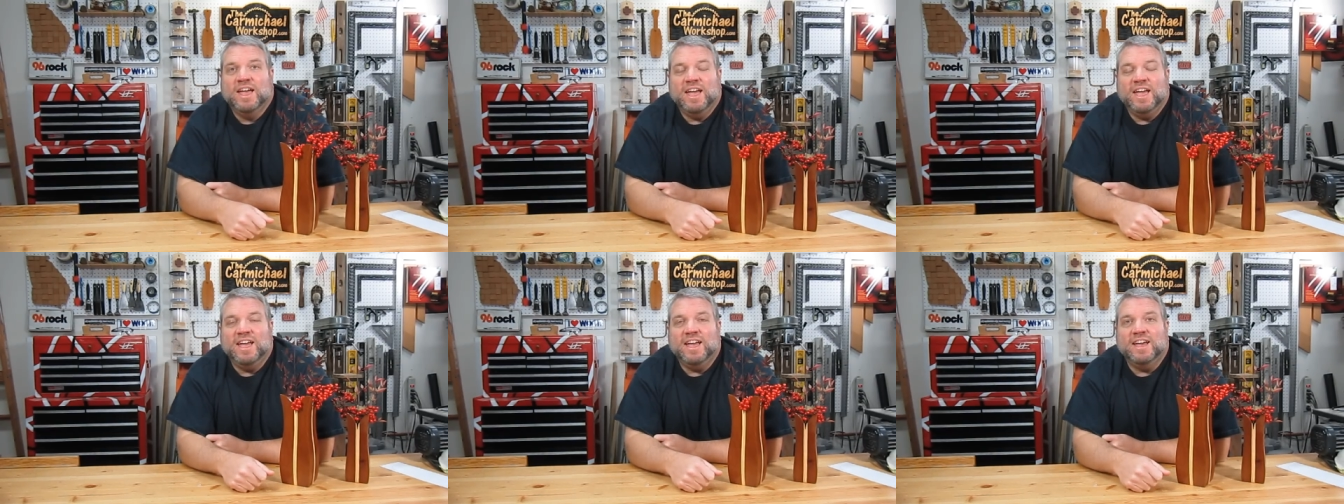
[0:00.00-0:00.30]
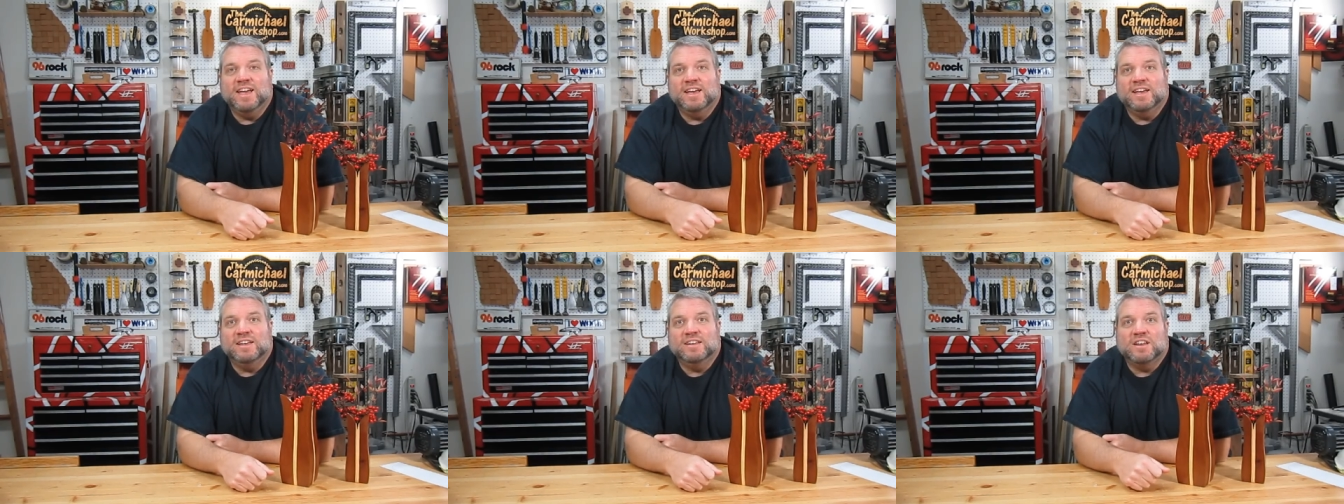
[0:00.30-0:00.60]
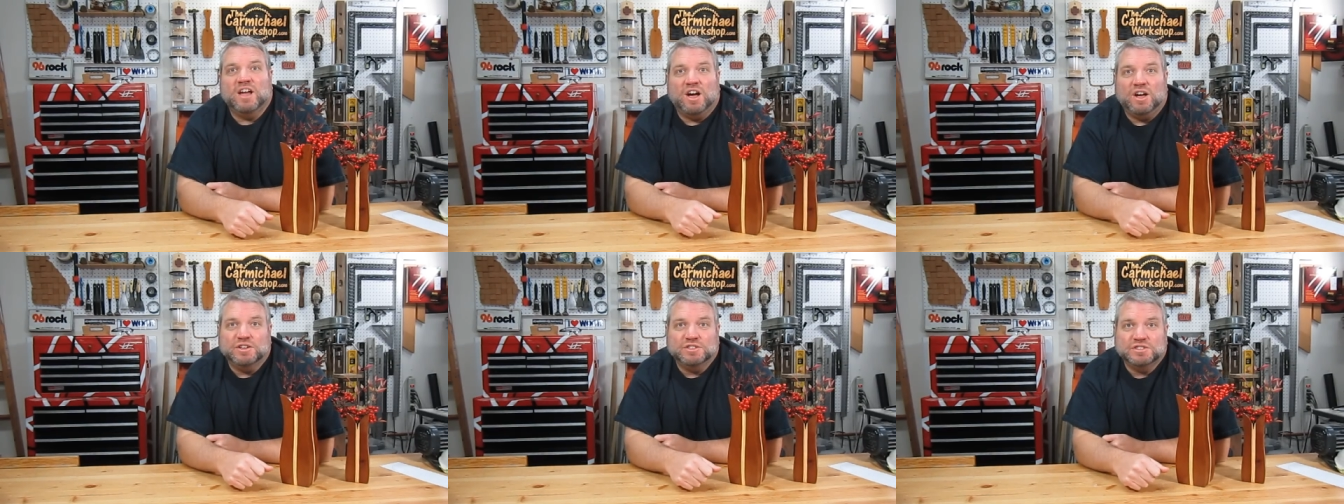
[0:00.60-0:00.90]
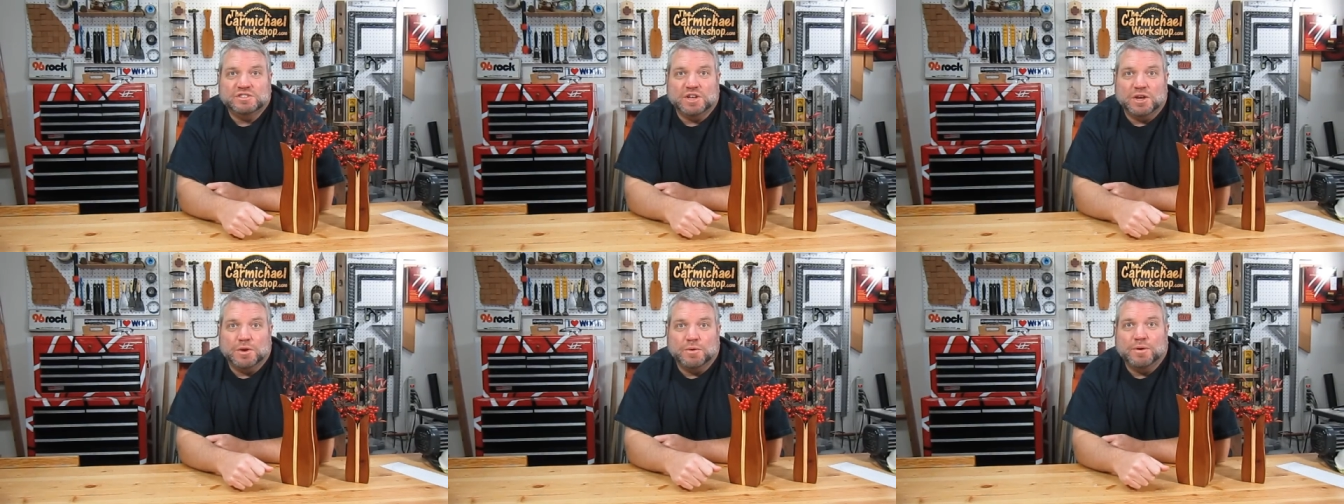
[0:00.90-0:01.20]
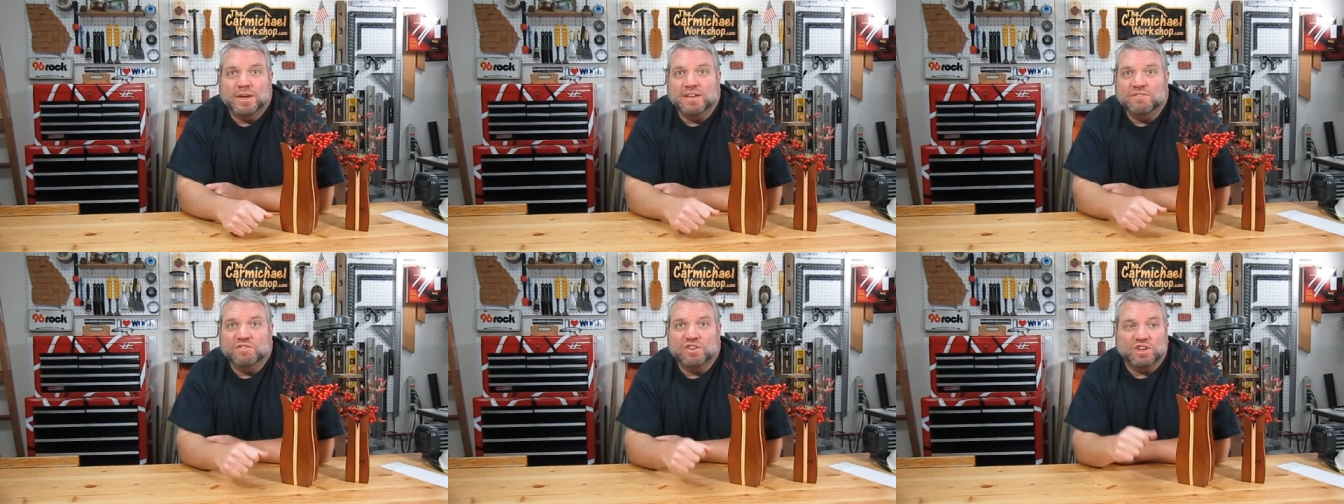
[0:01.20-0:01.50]
And
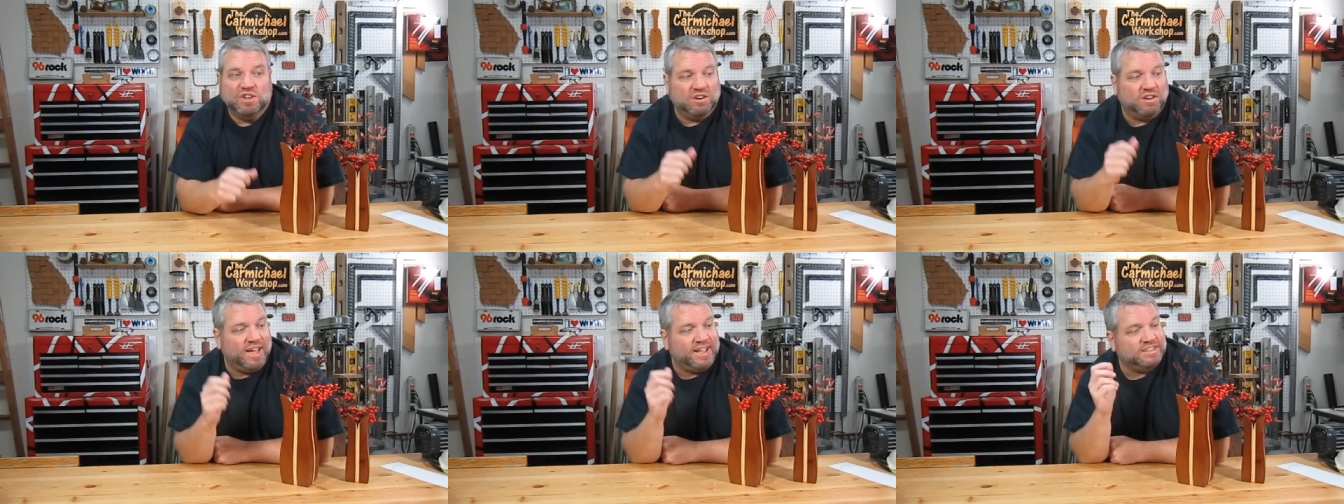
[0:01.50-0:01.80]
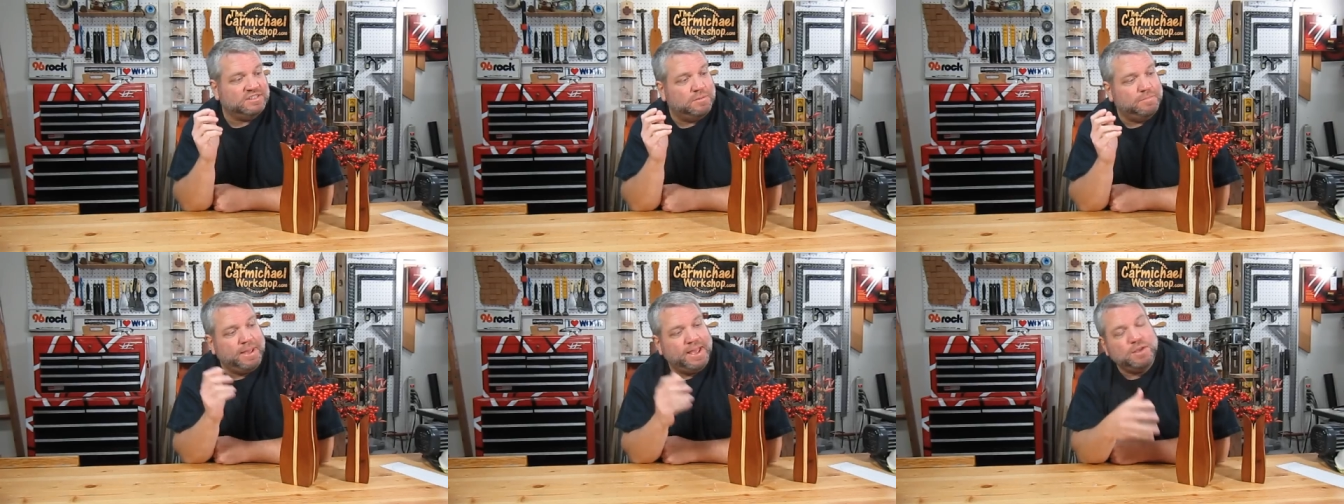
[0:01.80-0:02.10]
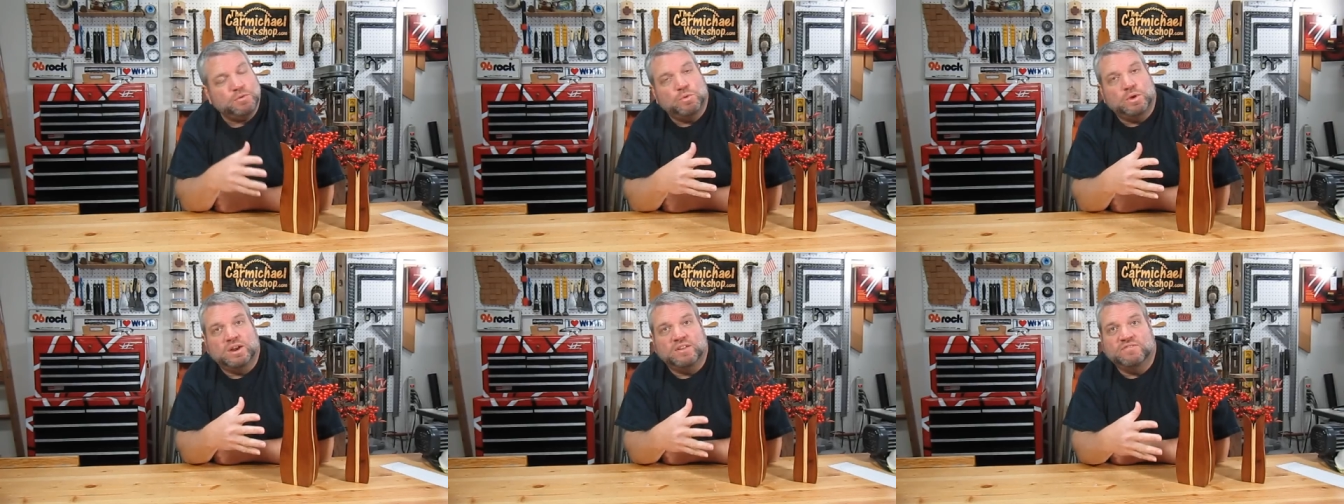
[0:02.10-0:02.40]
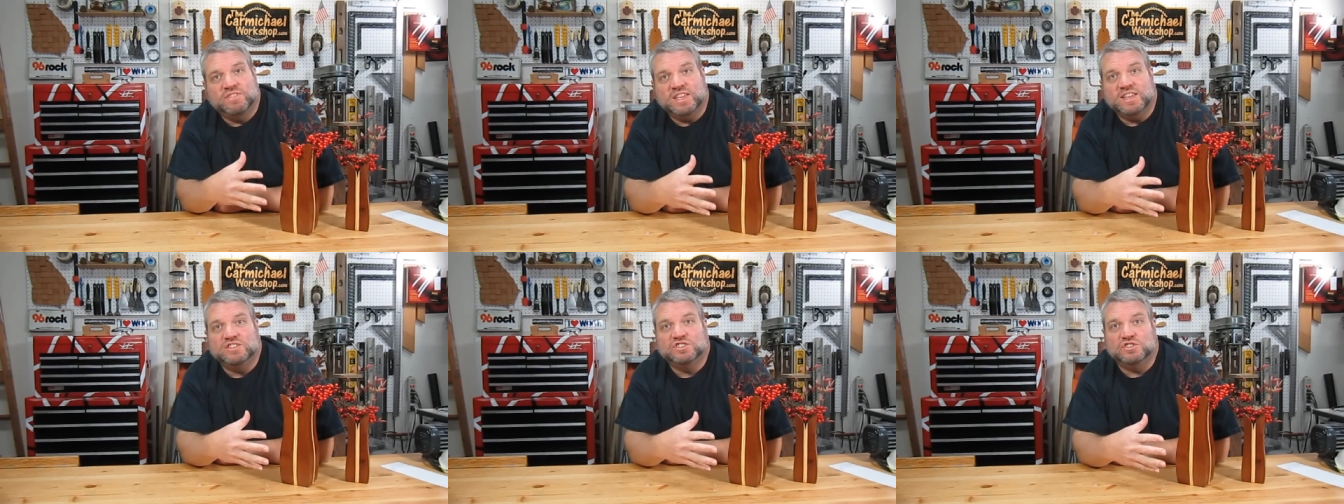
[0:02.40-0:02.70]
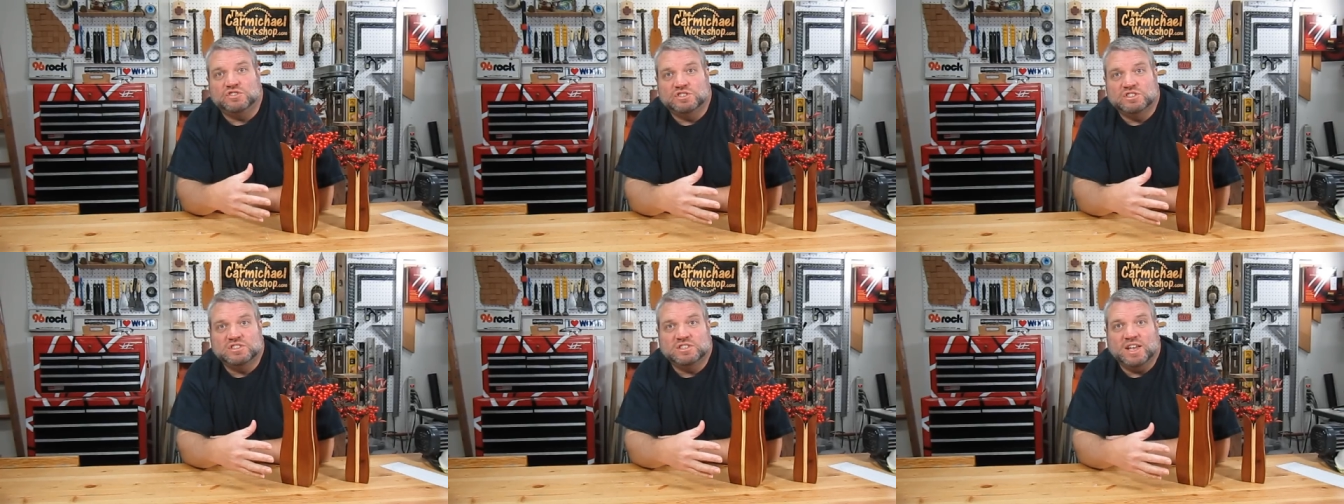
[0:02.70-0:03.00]
also, if you'd like to make one of these
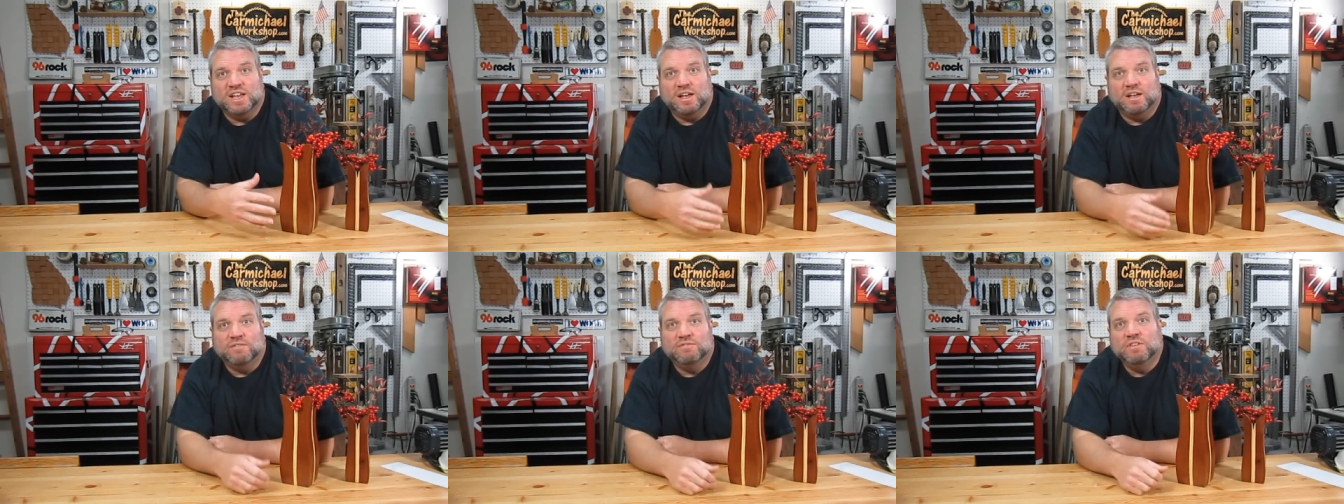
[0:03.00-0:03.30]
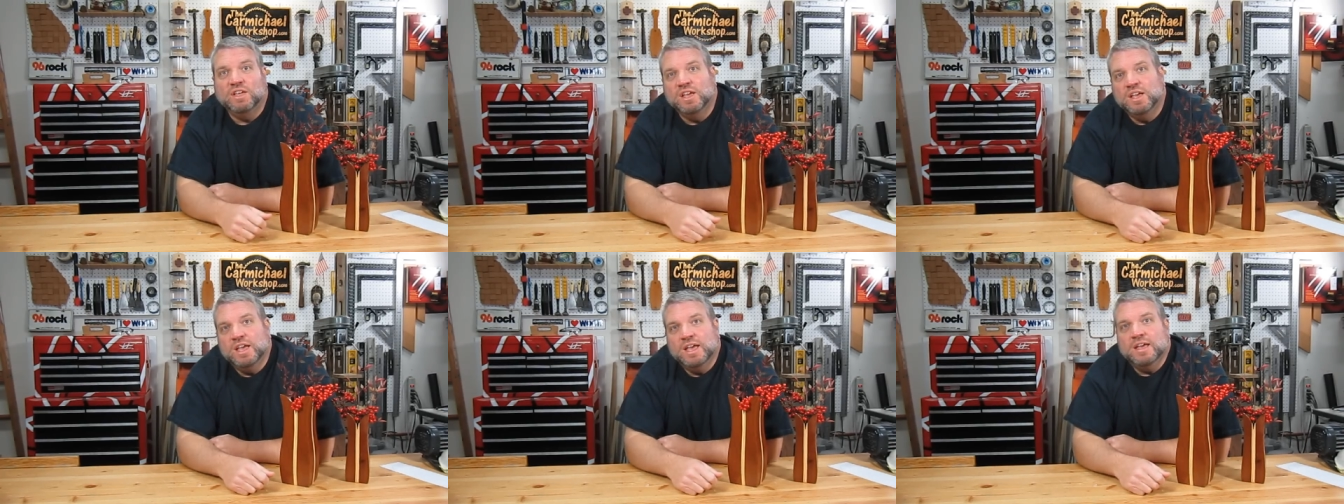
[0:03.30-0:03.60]
yourself,